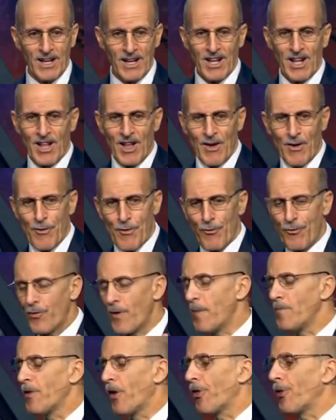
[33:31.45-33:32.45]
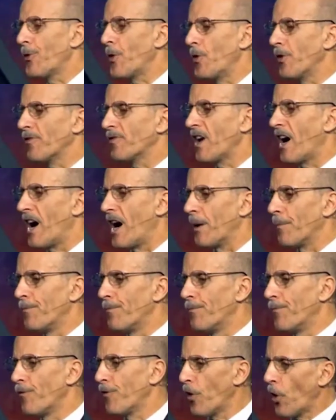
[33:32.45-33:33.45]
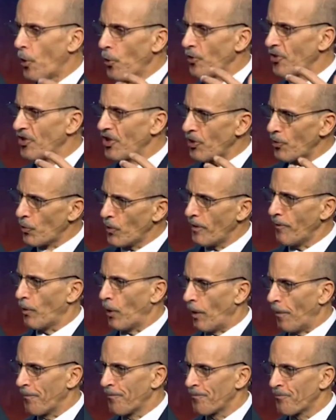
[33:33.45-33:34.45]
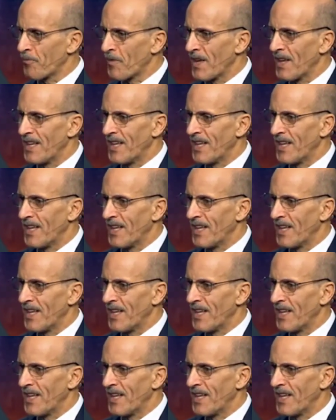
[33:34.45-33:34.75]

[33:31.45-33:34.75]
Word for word: But from the throne of God flows this river.